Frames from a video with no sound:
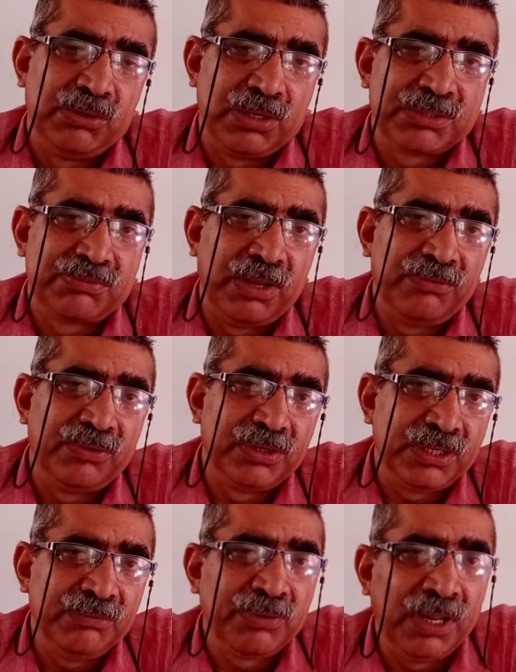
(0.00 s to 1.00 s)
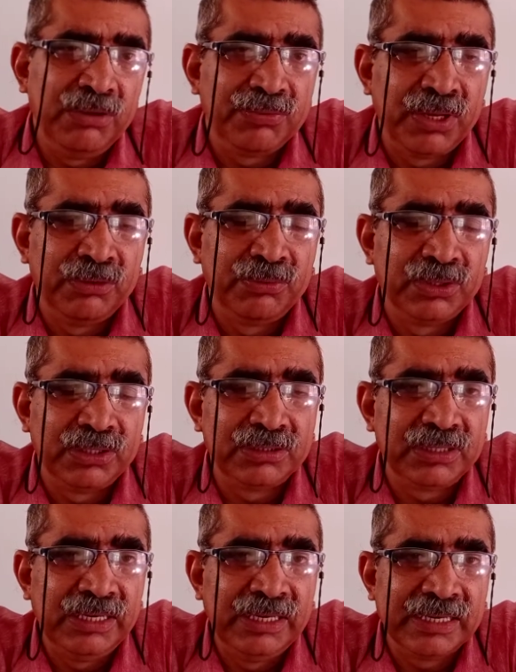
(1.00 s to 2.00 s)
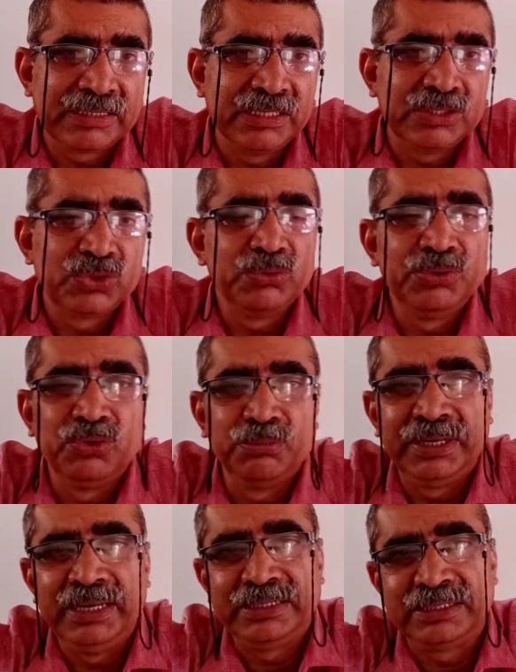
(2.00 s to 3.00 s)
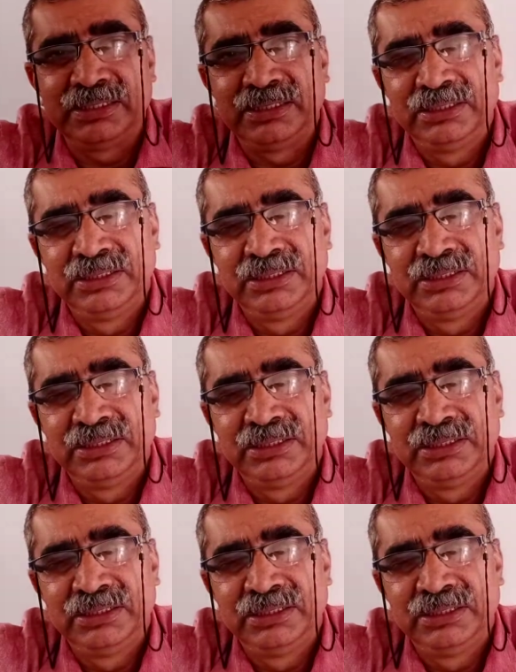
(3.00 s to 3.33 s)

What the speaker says: It was 545, 543 elected, 2 nominated.